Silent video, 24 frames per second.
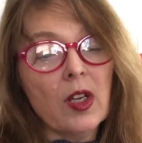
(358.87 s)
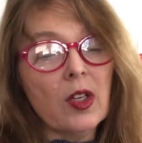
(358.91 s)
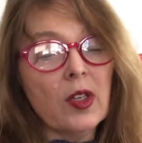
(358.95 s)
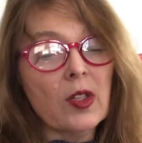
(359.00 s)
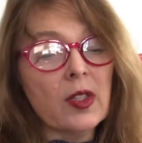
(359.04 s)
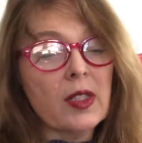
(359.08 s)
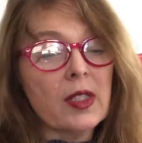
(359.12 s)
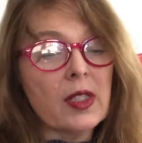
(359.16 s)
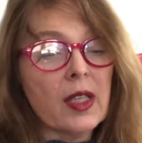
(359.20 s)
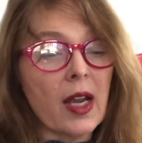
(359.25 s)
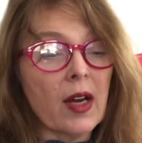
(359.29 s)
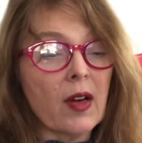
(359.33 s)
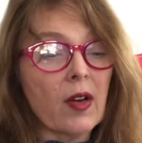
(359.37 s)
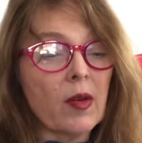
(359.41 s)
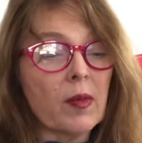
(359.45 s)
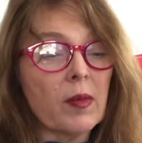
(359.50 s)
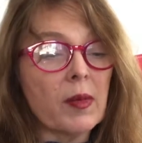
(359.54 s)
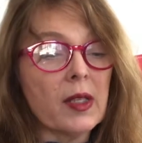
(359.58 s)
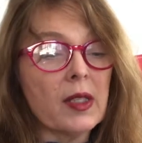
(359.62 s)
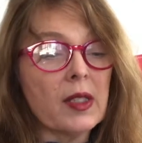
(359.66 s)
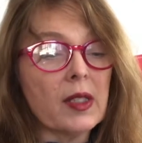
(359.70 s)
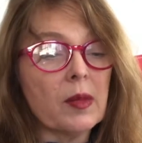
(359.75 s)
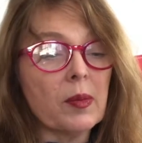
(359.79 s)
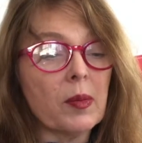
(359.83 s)
Your
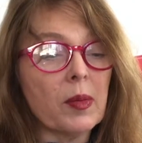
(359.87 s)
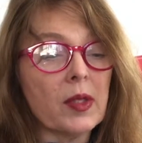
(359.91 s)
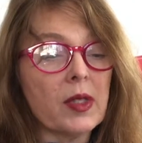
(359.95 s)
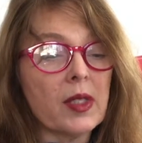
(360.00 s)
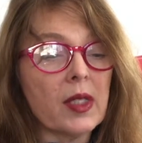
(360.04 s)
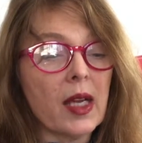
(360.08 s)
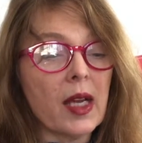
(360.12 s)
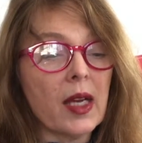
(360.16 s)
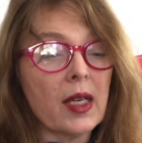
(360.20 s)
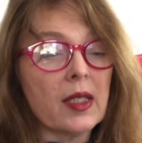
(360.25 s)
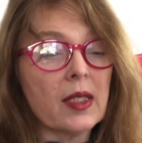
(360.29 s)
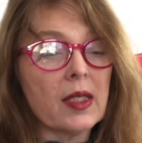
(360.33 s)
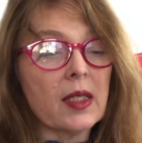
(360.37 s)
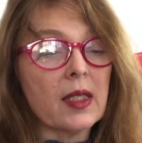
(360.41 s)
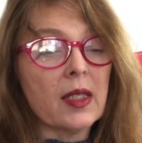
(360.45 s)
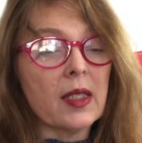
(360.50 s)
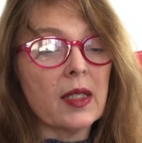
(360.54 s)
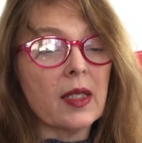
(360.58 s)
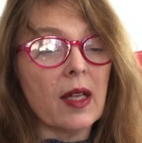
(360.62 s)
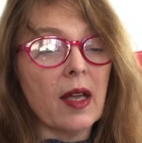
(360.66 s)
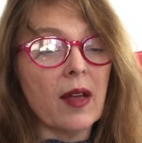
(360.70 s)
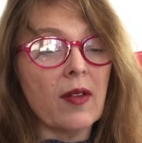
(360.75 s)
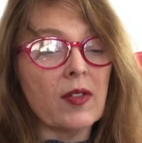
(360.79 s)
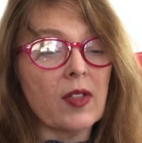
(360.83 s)
sacraments protect
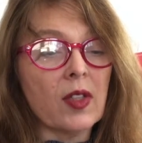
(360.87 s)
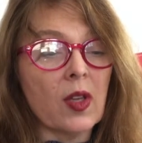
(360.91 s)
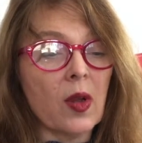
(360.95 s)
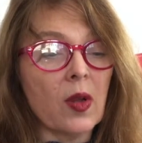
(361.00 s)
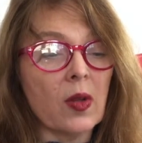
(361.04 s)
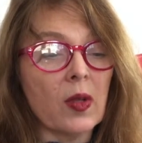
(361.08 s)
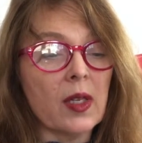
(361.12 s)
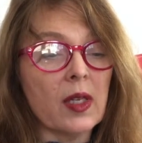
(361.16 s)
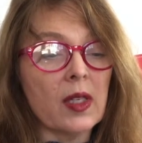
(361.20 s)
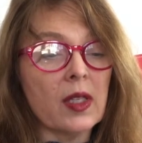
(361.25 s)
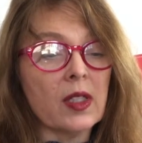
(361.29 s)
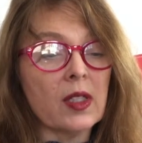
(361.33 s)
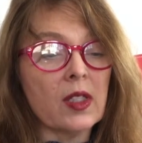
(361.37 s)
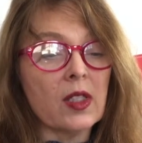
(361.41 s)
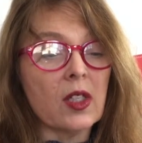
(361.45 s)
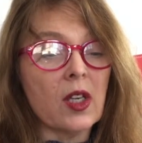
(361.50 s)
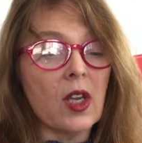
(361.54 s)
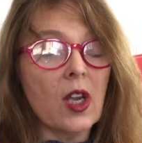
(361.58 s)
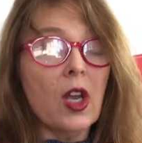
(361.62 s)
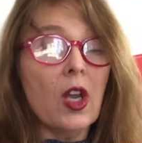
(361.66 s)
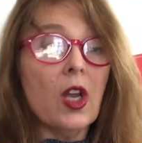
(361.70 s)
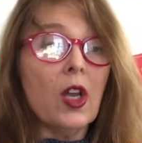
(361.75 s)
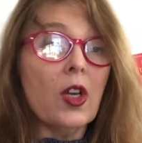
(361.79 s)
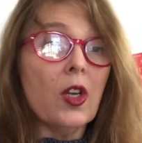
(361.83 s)
love's holiness.
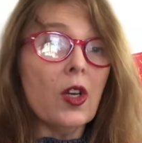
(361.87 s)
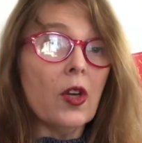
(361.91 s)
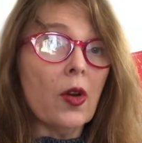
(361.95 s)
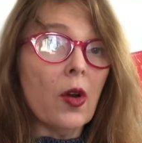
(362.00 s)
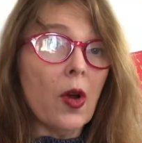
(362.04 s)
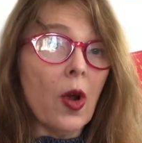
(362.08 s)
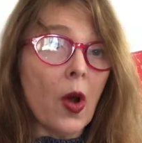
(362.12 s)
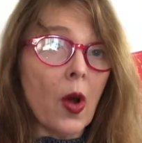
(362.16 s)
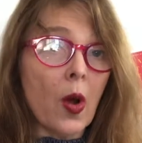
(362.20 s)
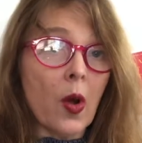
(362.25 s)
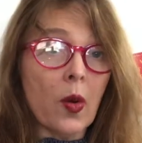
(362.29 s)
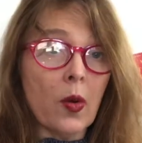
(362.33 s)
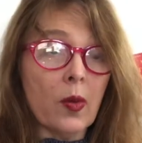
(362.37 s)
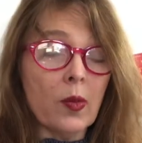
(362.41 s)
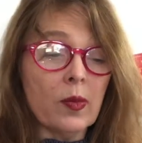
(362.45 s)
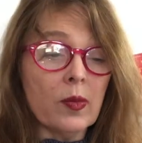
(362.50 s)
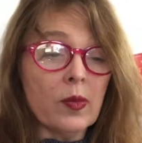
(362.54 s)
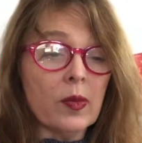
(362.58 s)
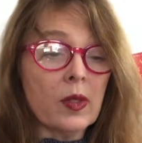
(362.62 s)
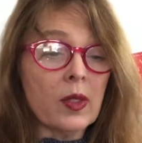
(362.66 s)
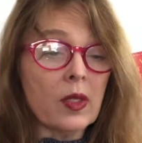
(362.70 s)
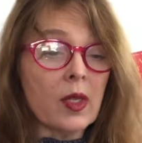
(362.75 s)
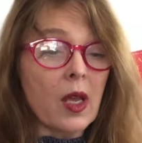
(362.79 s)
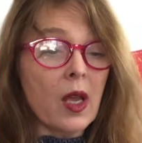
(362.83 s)
Your
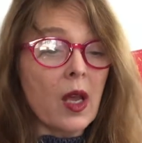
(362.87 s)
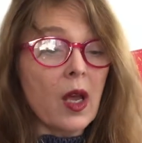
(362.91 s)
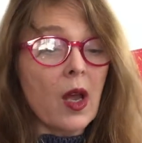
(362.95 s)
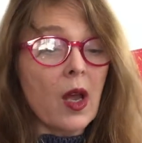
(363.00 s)
homes